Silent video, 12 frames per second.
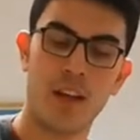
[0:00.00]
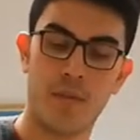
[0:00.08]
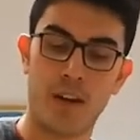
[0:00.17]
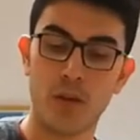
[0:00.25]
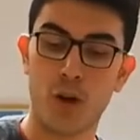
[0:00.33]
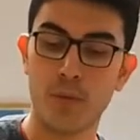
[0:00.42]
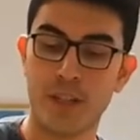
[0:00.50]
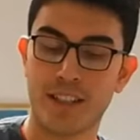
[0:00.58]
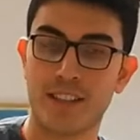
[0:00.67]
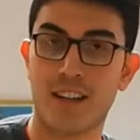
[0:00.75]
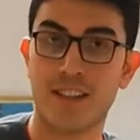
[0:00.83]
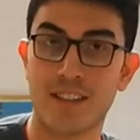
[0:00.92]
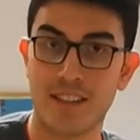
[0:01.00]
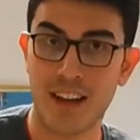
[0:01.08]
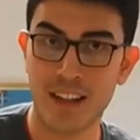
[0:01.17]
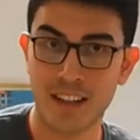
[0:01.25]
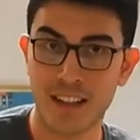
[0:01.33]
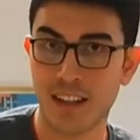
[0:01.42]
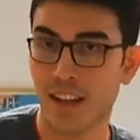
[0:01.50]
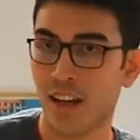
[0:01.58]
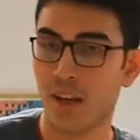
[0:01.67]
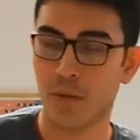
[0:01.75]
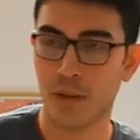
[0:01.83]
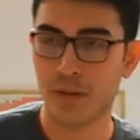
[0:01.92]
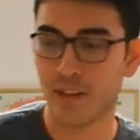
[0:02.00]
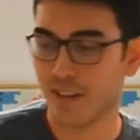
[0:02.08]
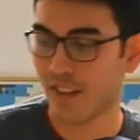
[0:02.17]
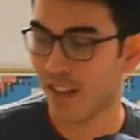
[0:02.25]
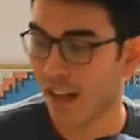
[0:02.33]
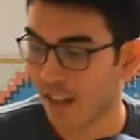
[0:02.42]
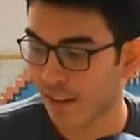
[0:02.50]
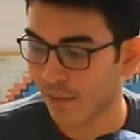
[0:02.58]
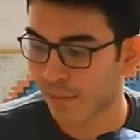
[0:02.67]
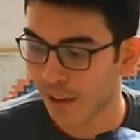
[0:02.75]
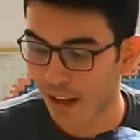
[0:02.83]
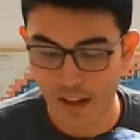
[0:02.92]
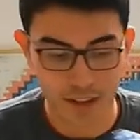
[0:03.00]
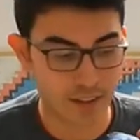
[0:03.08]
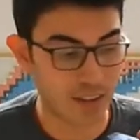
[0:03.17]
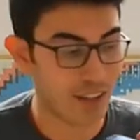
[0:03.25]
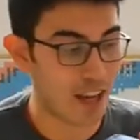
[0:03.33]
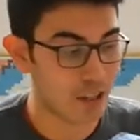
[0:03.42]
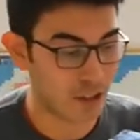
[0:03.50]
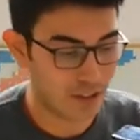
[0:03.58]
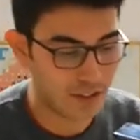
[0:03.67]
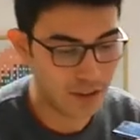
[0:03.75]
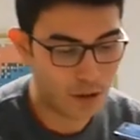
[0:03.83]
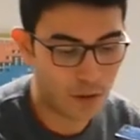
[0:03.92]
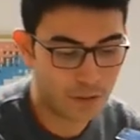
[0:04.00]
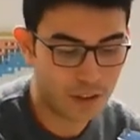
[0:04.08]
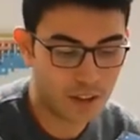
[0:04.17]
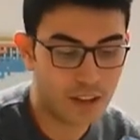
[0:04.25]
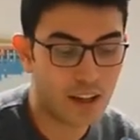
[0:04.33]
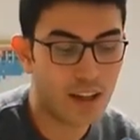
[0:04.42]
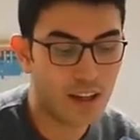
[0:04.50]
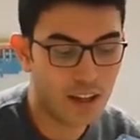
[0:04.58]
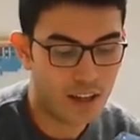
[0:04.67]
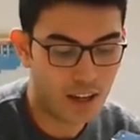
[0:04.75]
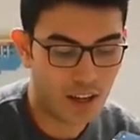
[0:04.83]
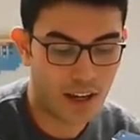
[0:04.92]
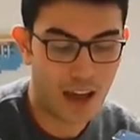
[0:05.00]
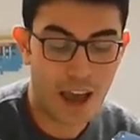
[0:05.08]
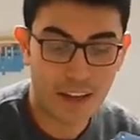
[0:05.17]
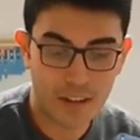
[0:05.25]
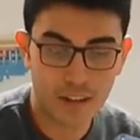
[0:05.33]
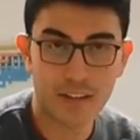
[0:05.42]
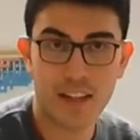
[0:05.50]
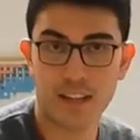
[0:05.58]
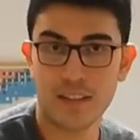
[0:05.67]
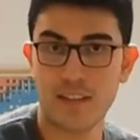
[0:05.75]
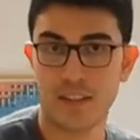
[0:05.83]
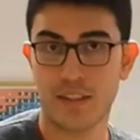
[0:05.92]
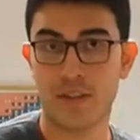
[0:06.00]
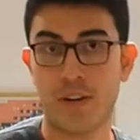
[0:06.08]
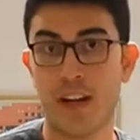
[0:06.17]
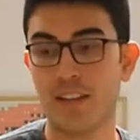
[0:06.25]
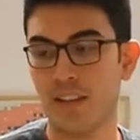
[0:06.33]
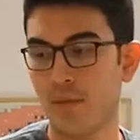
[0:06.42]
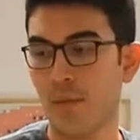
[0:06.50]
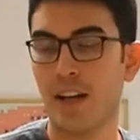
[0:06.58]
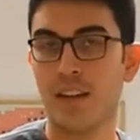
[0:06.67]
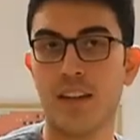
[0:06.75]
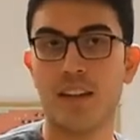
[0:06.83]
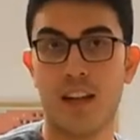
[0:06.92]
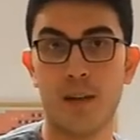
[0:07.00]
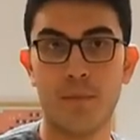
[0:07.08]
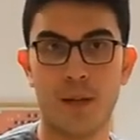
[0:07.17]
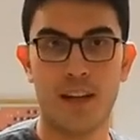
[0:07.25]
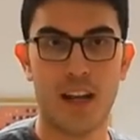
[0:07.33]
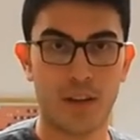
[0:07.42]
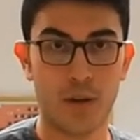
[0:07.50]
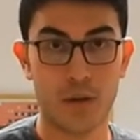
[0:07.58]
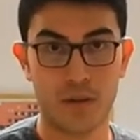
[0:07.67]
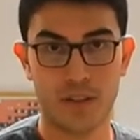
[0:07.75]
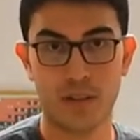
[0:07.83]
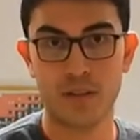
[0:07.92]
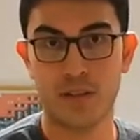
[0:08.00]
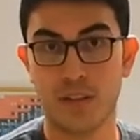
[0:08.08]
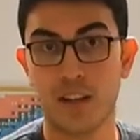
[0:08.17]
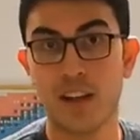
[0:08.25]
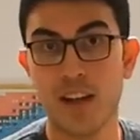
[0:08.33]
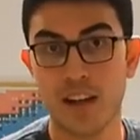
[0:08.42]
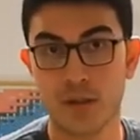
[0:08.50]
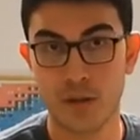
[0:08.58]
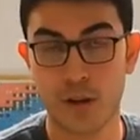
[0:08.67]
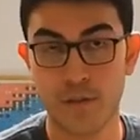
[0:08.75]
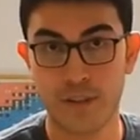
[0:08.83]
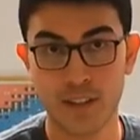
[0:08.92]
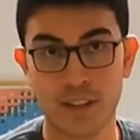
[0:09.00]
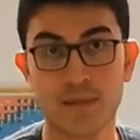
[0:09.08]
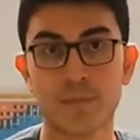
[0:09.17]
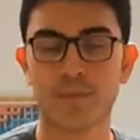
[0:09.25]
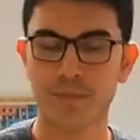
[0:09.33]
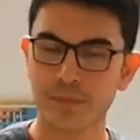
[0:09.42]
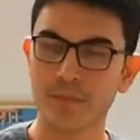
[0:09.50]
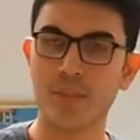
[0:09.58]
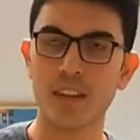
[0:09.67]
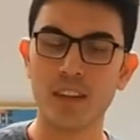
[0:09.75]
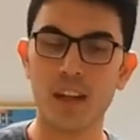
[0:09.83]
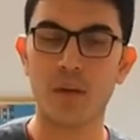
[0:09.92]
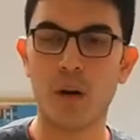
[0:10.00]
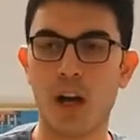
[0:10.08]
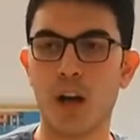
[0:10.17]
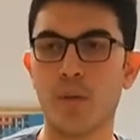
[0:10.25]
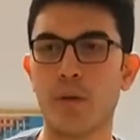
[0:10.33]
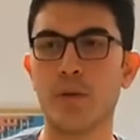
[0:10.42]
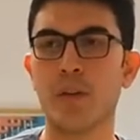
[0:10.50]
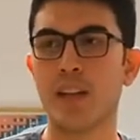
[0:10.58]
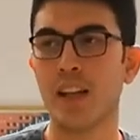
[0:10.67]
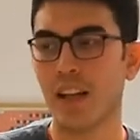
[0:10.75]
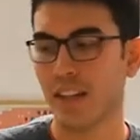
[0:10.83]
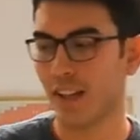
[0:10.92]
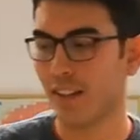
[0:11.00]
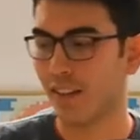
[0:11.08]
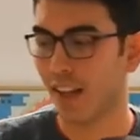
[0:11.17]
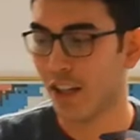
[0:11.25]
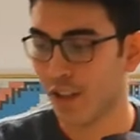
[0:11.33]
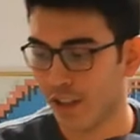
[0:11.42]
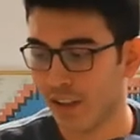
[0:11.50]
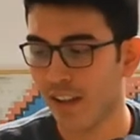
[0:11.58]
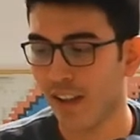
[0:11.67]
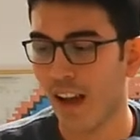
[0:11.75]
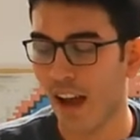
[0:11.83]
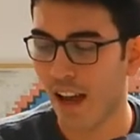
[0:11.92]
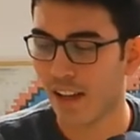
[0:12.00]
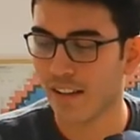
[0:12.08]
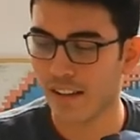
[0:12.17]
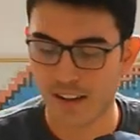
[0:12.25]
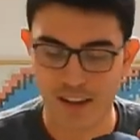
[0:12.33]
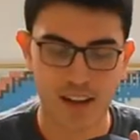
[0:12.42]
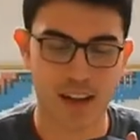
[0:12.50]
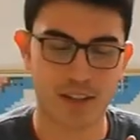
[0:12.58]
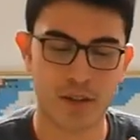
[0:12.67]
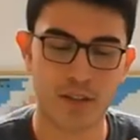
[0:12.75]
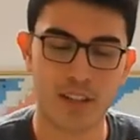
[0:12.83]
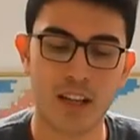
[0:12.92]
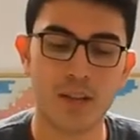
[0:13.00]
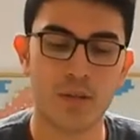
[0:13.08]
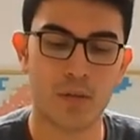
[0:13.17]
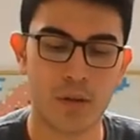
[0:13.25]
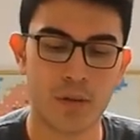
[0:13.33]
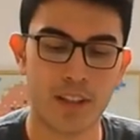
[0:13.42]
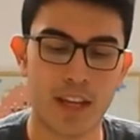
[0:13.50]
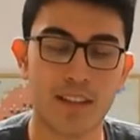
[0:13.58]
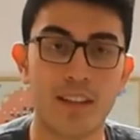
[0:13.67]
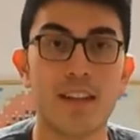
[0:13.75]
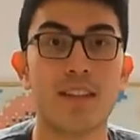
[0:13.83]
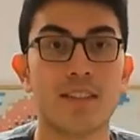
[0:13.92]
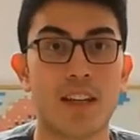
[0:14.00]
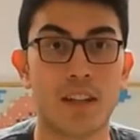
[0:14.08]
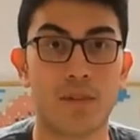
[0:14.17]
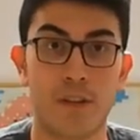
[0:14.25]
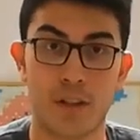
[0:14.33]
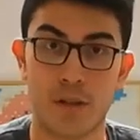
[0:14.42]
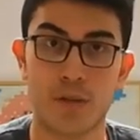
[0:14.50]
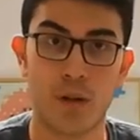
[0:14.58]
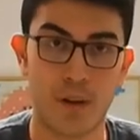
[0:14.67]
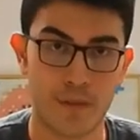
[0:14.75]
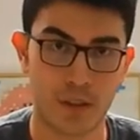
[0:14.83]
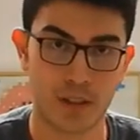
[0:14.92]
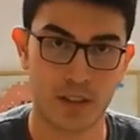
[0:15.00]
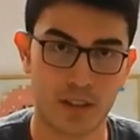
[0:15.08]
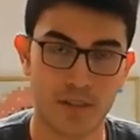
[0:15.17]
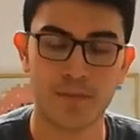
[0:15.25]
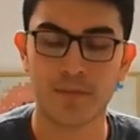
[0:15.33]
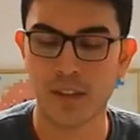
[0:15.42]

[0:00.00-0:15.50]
When the object starts sliding, we will see that the tangent of the angle that is created by the inclined plane and the horizontal surface, we will get the tangent, and as a result, we will get the static friction coefficient.